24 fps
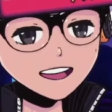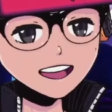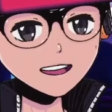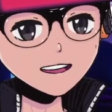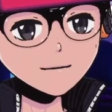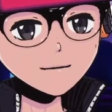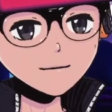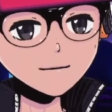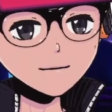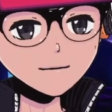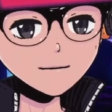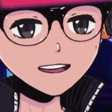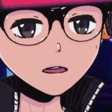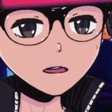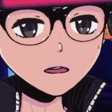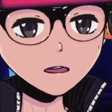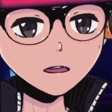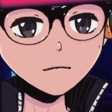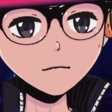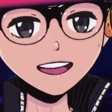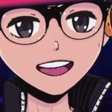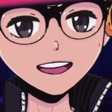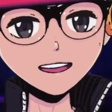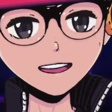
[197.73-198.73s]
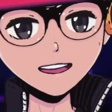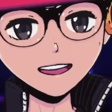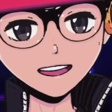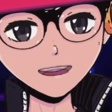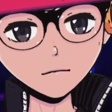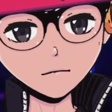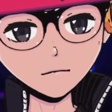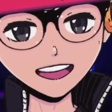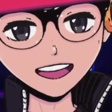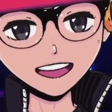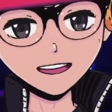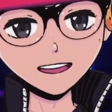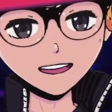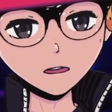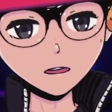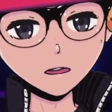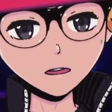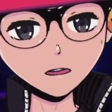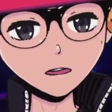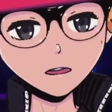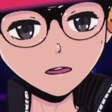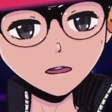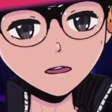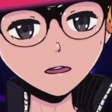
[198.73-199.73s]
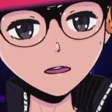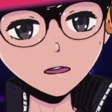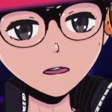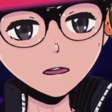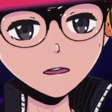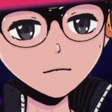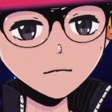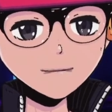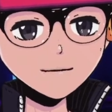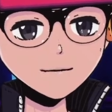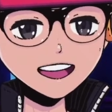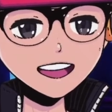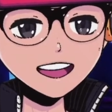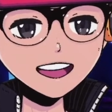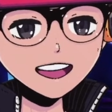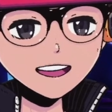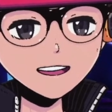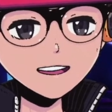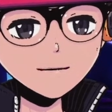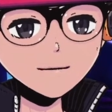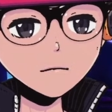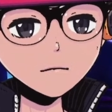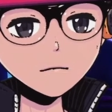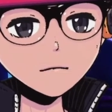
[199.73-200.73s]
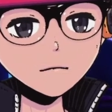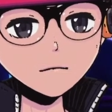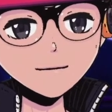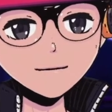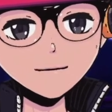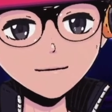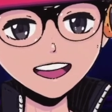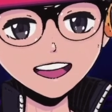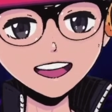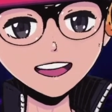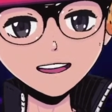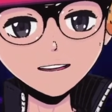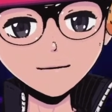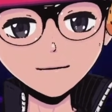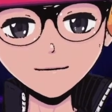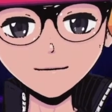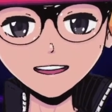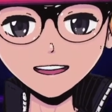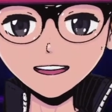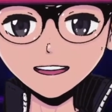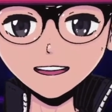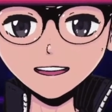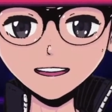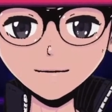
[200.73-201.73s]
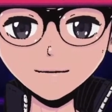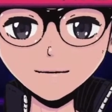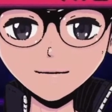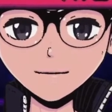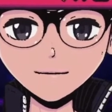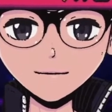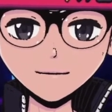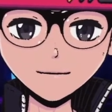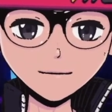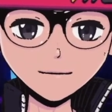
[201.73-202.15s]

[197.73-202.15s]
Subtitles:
Next was sketching. I spent a good 10 to 15 days doing this.